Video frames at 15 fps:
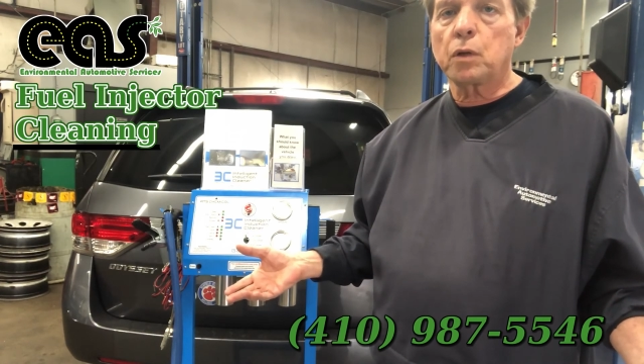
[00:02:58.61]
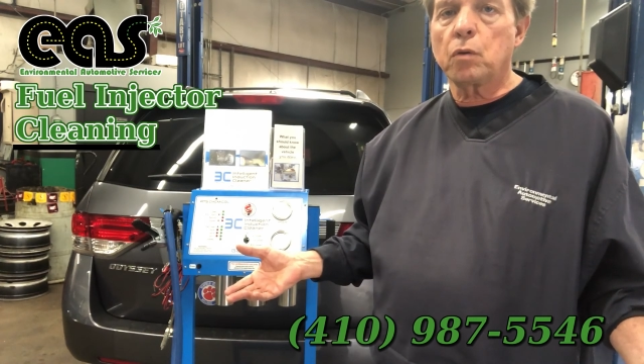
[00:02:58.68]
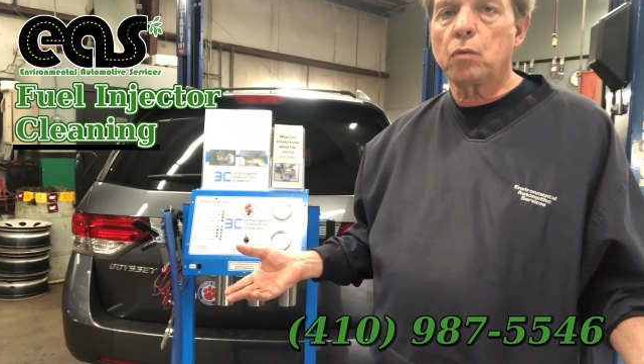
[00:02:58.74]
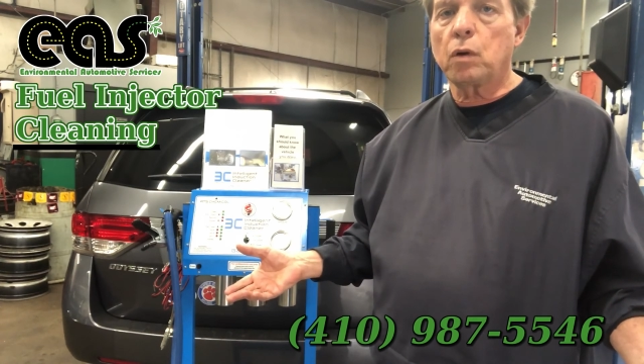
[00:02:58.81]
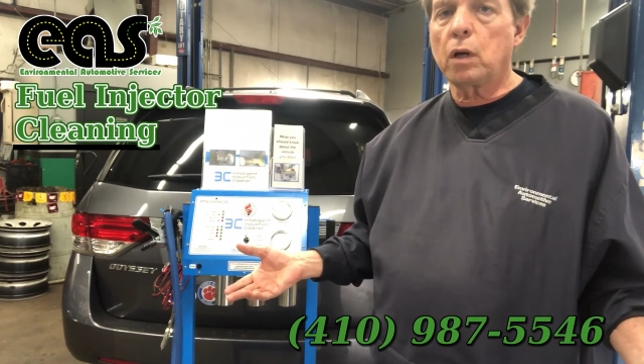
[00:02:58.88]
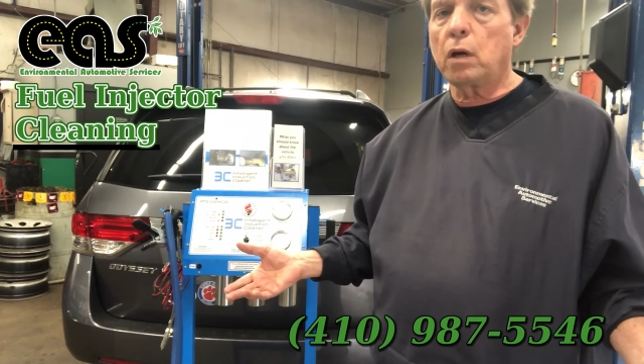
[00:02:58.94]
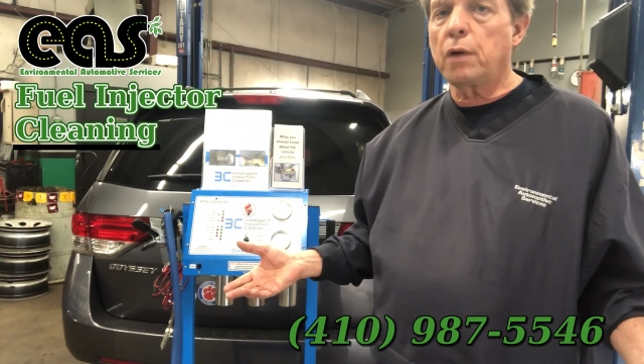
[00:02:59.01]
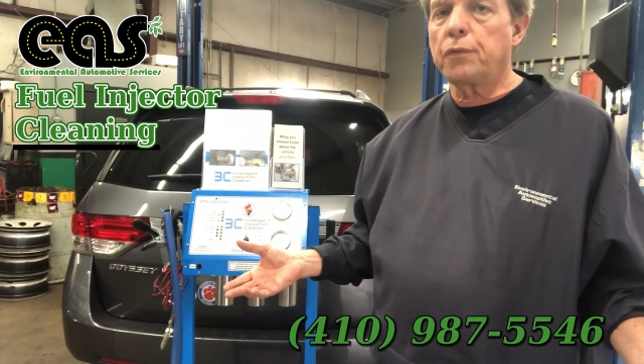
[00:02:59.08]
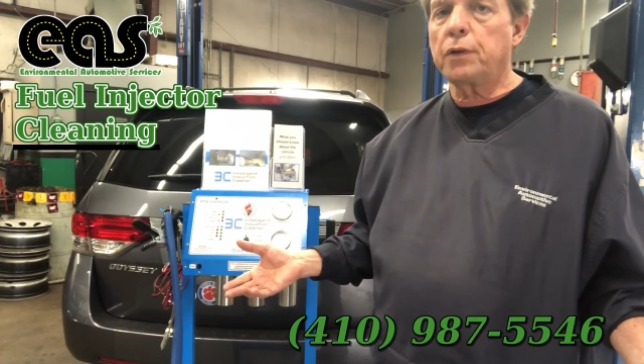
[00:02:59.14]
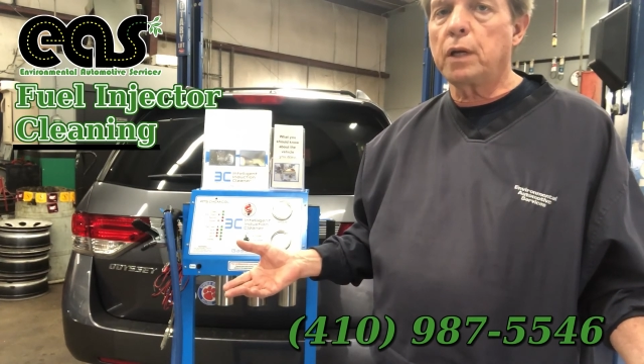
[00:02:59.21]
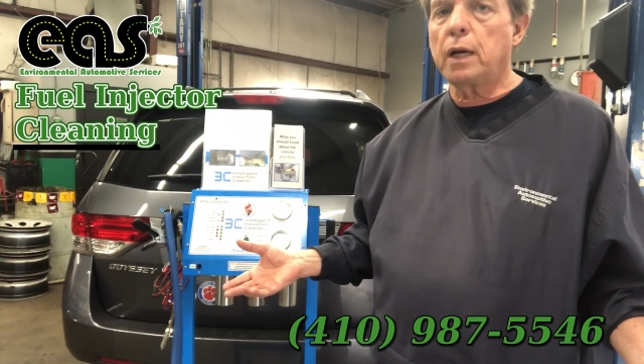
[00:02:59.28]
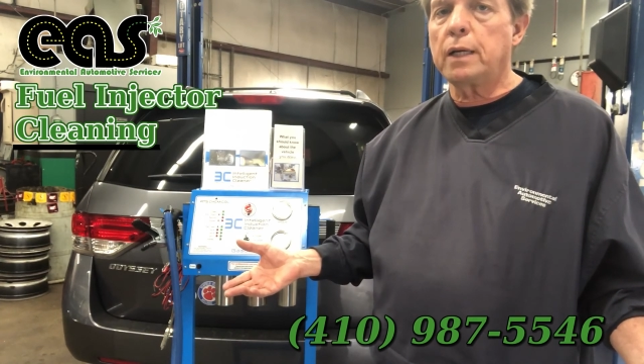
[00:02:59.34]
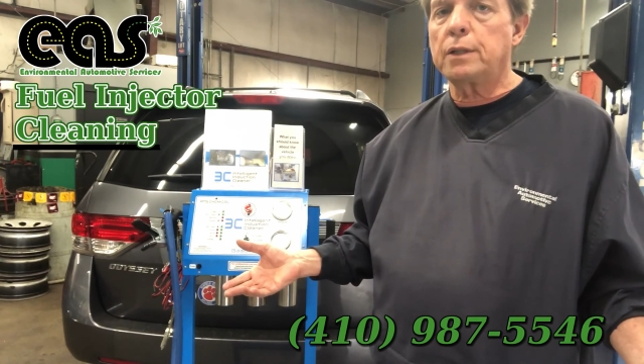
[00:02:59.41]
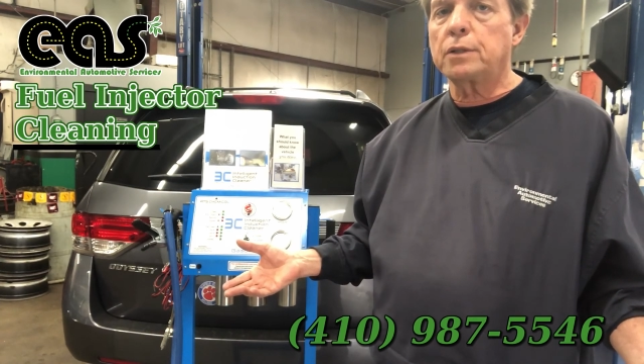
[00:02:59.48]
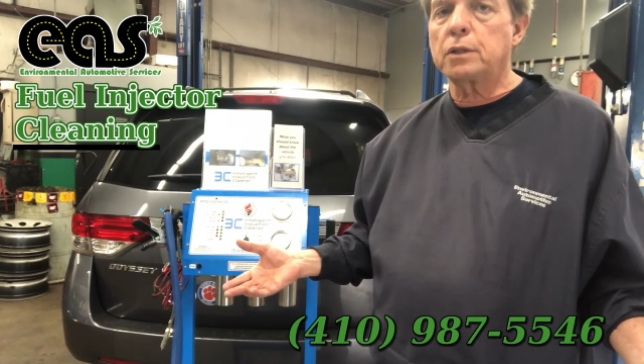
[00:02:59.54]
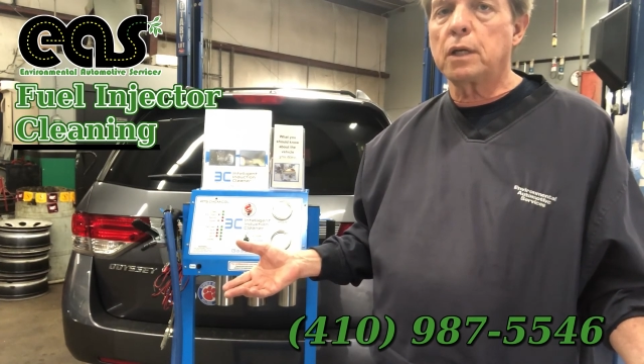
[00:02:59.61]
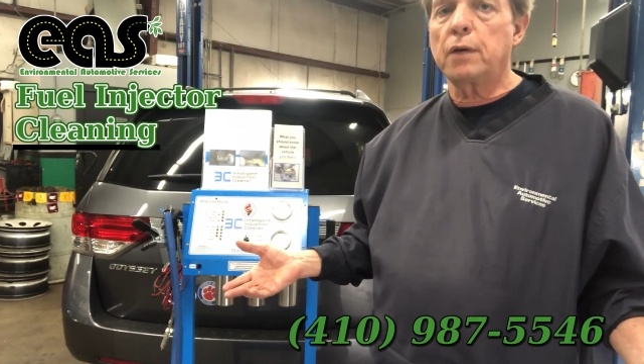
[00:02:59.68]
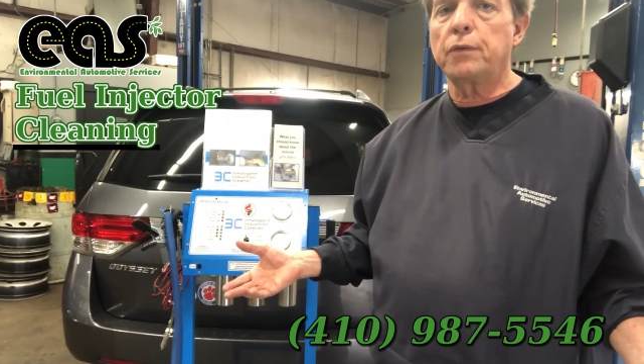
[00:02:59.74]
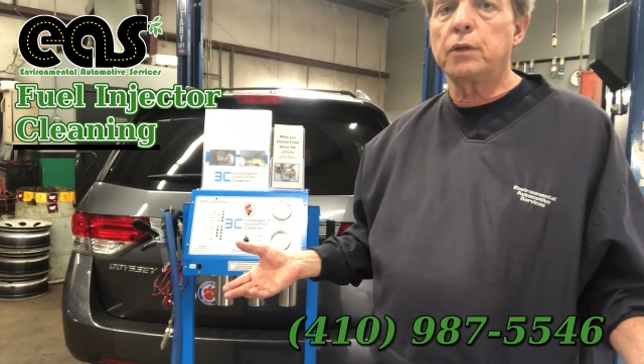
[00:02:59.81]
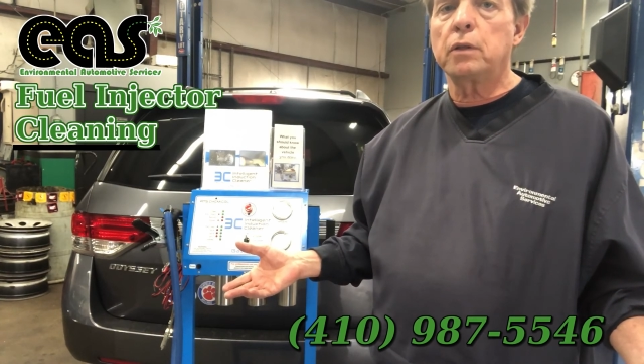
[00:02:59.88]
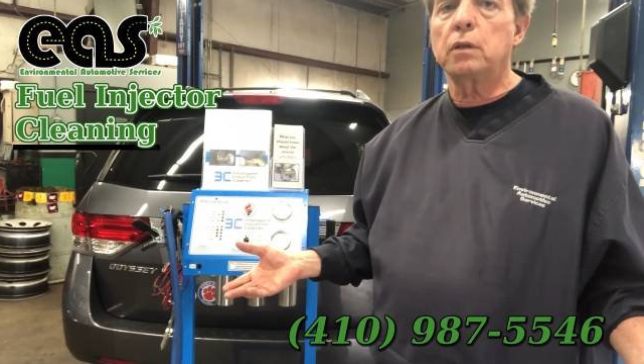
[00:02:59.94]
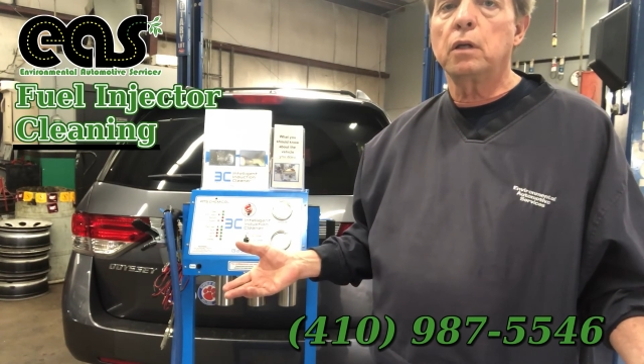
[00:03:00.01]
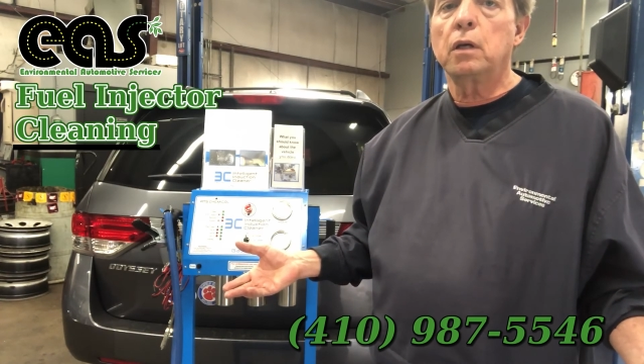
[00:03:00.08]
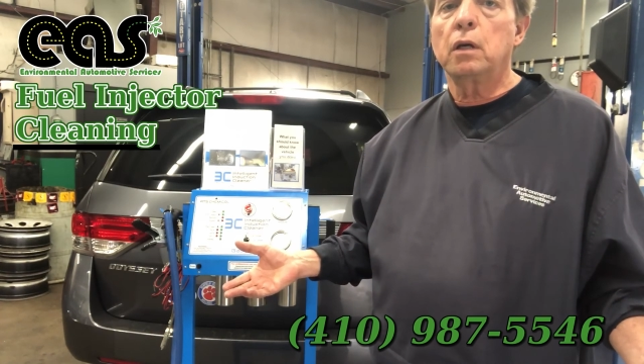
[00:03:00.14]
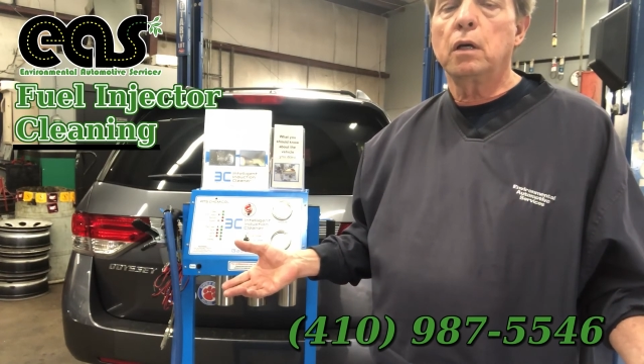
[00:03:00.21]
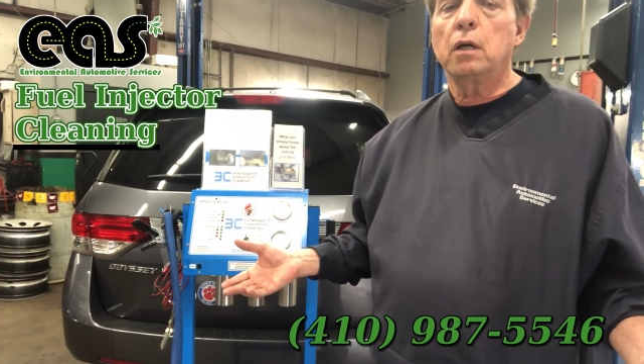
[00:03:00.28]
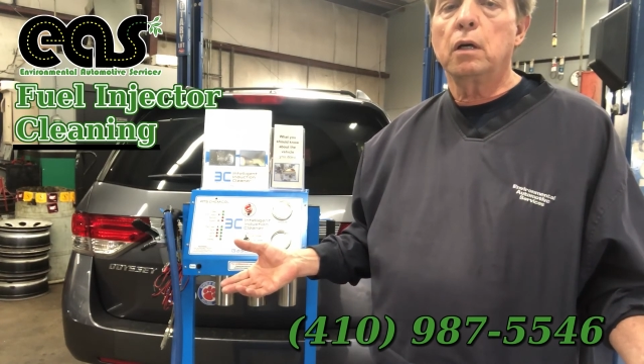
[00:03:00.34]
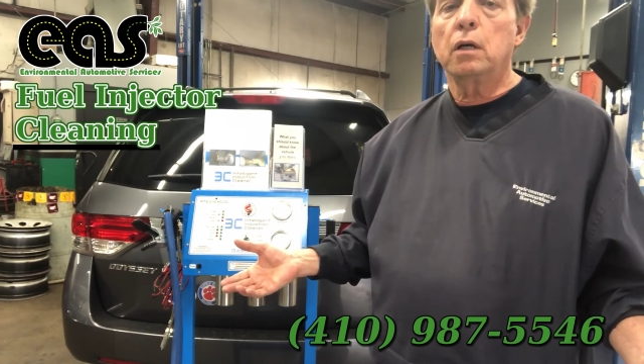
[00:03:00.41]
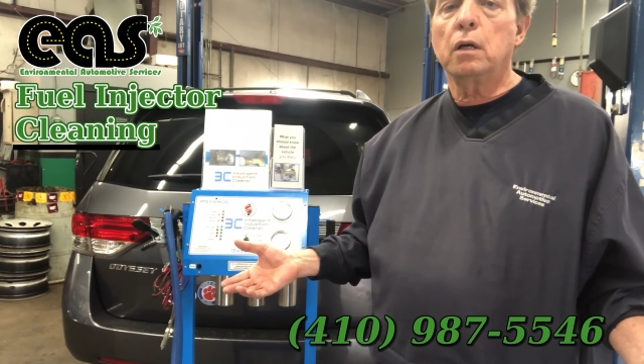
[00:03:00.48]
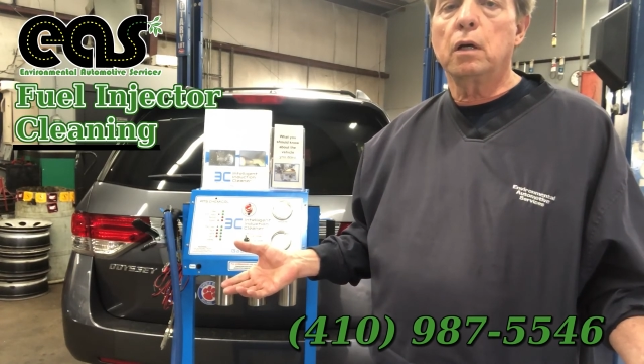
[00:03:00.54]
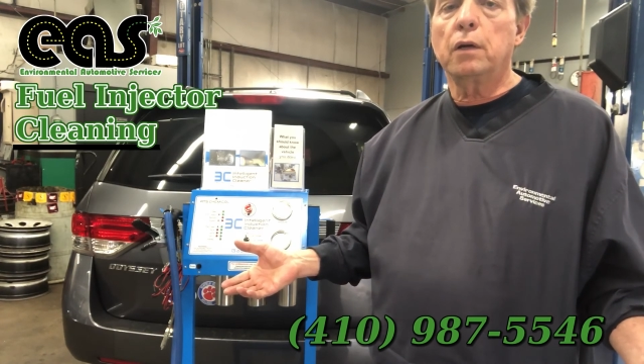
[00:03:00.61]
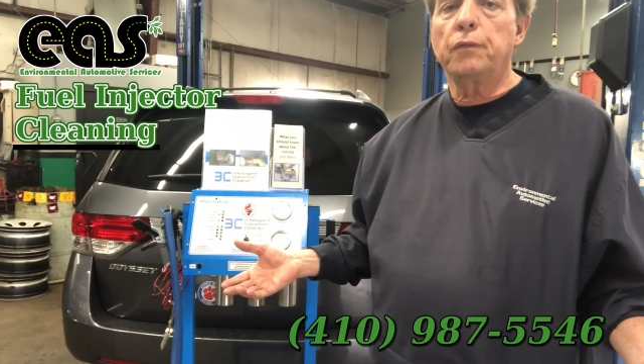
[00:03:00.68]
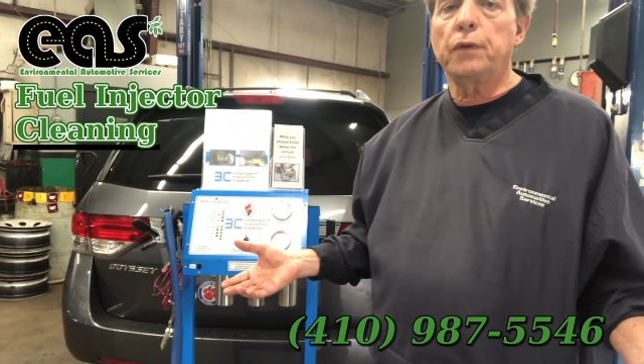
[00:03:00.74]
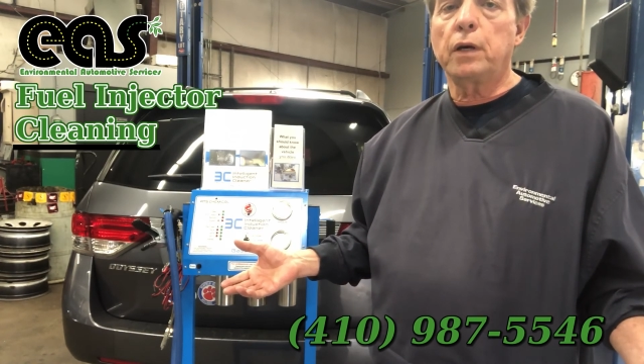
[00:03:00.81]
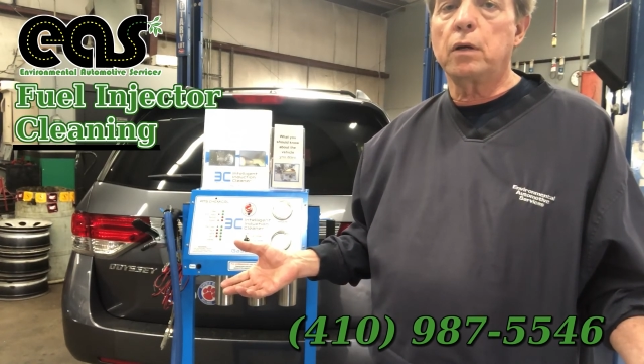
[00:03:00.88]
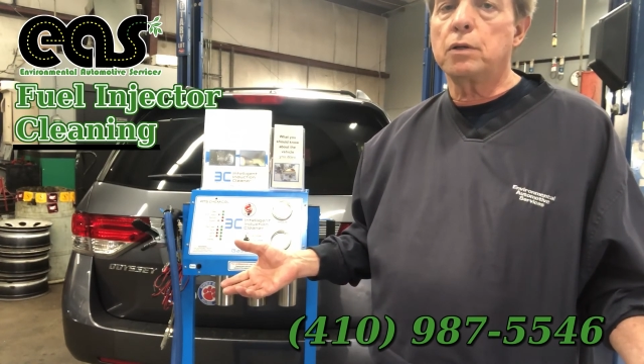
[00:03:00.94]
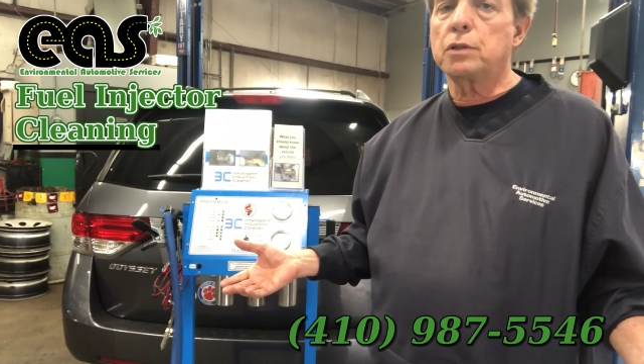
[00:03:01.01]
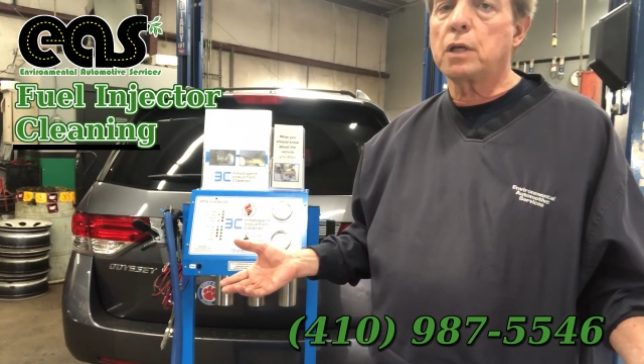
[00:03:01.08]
right off of 97 on Veterans